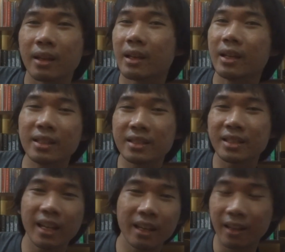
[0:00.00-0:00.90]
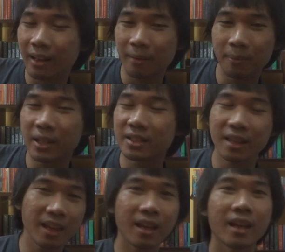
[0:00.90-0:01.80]
it's like, because the
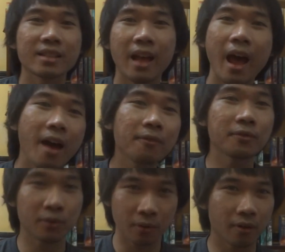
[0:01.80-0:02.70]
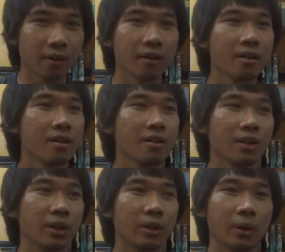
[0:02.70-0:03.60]
thing is, after,
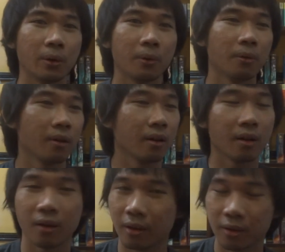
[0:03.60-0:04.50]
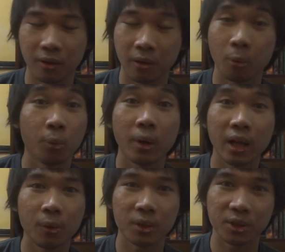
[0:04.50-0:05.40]
you know, the
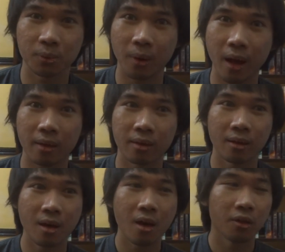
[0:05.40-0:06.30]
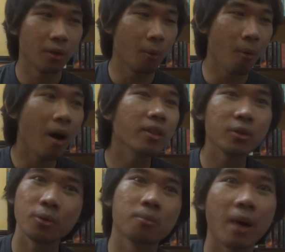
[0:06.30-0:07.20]
will was read, the one
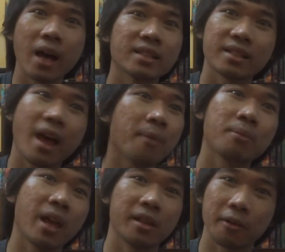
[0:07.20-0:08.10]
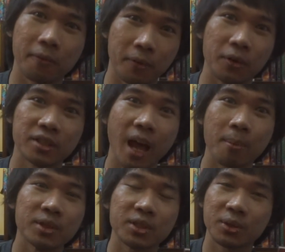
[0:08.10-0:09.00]
who buys that painting first
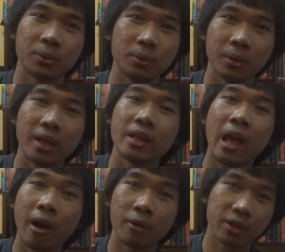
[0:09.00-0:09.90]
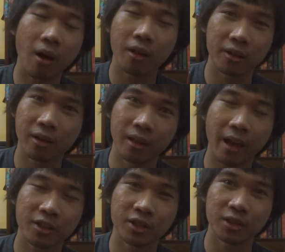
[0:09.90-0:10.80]
happens to inherit all the
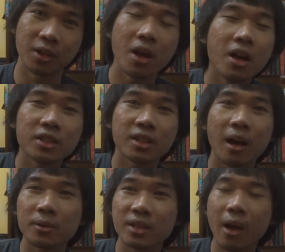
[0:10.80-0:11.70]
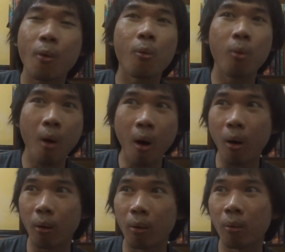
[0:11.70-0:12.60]
collection. So I was like,
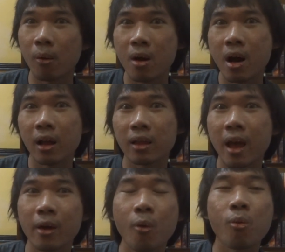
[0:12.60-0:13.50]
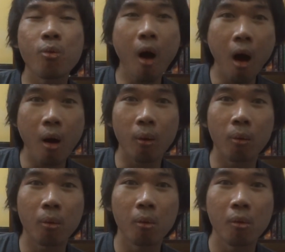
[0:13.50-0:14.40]
whoa, like, whoa.